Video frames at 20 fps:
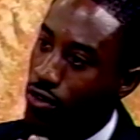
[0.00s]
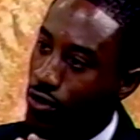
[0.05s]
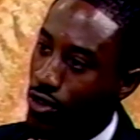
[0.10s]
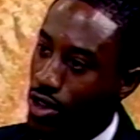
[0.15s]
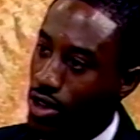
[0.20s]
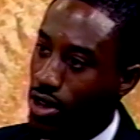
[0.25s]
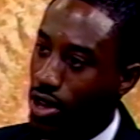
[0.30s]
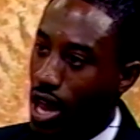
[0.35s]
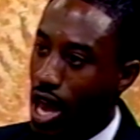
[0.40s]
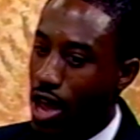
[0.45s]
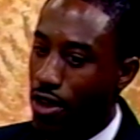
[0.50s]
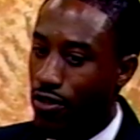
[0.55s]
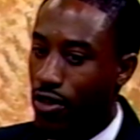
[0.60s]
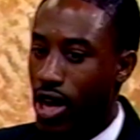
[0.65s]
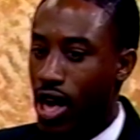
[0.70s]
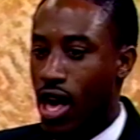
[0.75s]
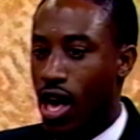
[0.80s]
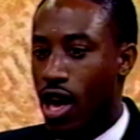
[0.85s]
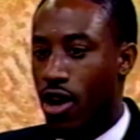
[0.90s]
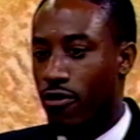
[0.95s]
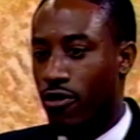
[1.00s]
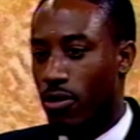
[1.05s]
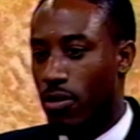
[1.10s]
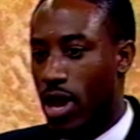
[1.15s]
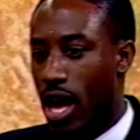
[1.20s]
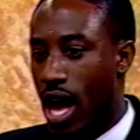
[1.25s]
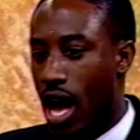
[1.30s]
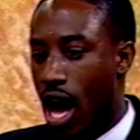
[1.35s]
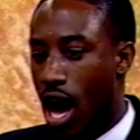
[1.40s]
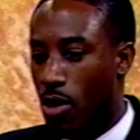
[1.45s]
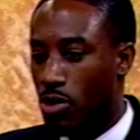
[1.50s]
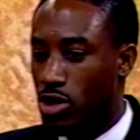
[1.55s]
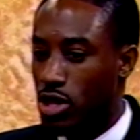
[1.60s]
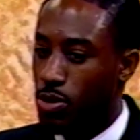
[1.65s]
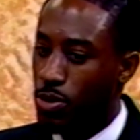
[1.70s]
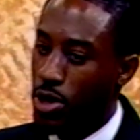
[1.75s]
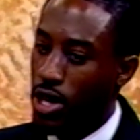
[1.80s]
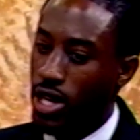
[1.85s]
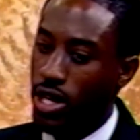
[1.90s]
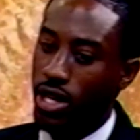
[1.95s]
for your life. And from that, I was
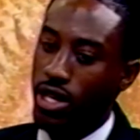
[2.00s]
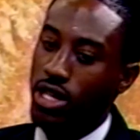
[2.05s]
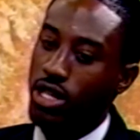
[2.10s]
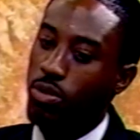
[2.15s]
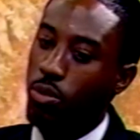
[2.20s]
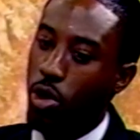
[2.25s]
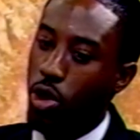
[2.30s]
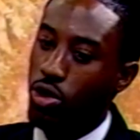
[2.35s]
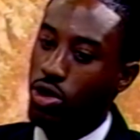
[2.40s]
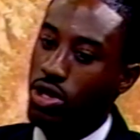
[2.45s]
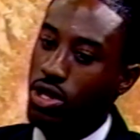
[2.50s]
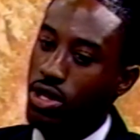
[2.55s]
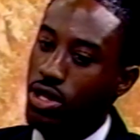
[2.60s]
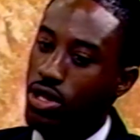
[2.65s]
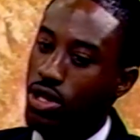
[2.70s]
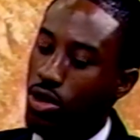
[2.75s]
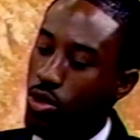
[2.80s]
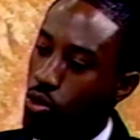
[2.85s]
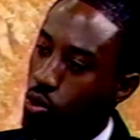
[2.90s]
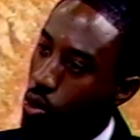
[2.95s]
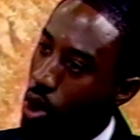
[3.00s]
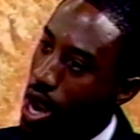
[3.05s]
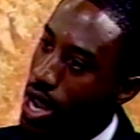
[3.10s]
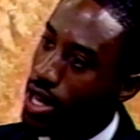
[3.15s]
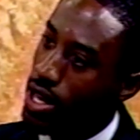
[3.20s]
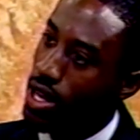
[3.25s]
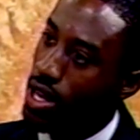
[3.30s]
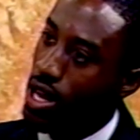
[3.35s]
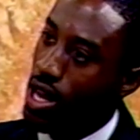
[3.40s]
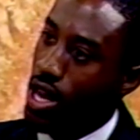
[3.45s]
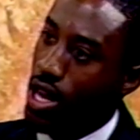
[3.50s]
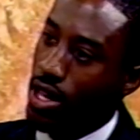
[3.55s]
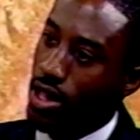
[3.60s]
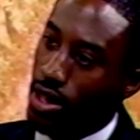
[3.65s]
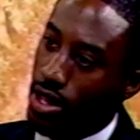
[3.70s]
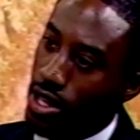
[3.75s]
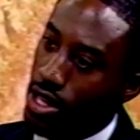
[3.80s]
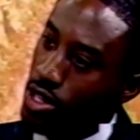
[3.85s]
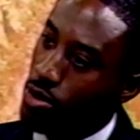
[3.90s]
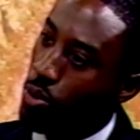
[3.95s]
spending this motion to write
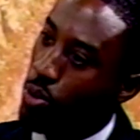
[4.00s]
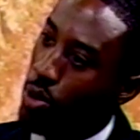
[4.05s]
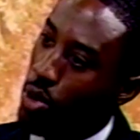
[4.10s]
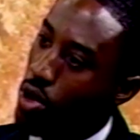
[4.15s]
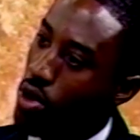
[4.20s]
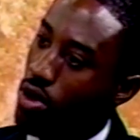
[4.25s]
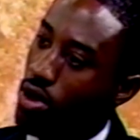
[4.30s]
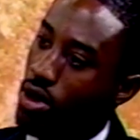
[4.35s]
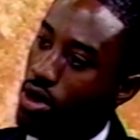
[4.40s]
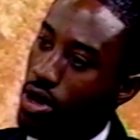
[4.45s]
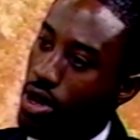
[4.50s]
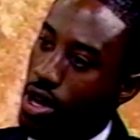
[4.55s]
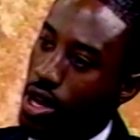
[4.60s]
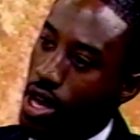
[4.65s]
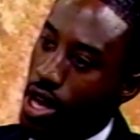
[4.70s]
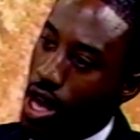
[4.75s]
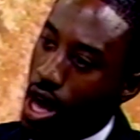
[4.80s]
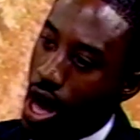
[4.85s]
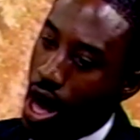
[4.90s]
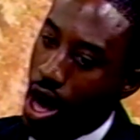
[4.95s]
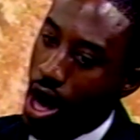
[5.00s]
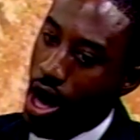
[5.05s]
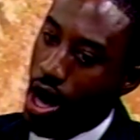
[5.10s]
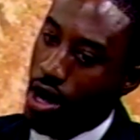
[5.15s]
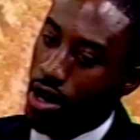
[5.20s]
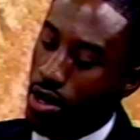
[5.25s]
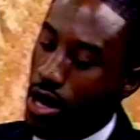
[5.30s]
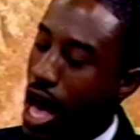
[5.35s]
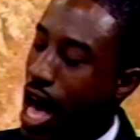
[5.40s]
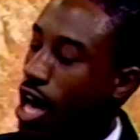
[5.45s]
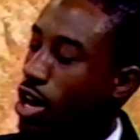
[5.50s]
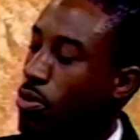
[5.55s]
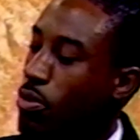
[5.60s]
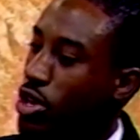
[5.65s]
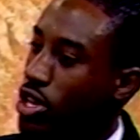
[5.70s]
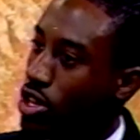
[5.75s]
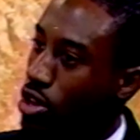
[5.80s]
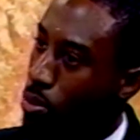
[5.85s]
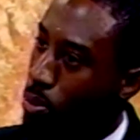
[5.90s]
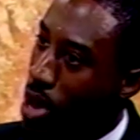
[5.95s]
this book, How to
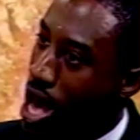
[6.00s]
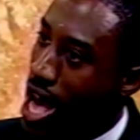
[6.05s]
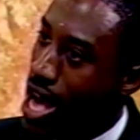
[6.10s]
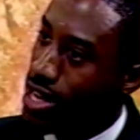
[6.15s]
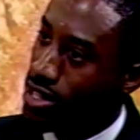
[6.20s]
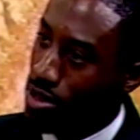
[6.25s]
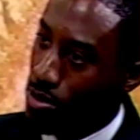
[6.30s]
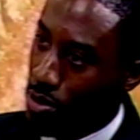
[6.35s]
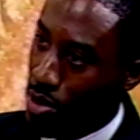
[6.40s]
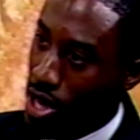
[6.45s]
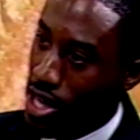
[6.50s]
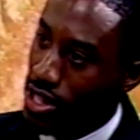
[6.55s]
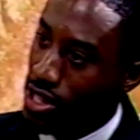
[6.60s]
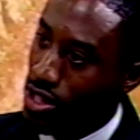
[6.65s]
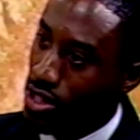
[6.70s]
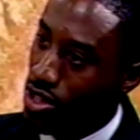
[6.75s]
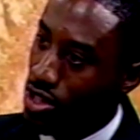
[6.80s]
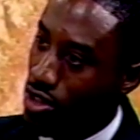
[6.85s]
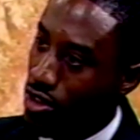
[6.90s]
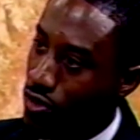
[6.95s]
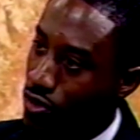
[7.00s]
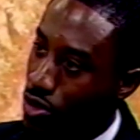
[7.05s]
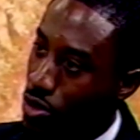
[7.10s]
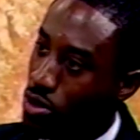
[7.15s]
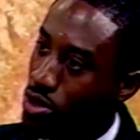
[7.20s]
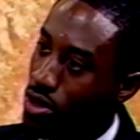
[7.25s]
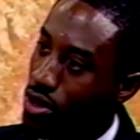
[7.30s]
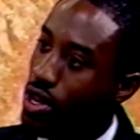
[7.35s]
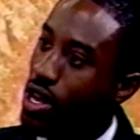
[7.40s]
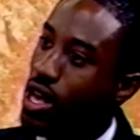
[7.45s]
Make Your Past a Blessing to Your Future.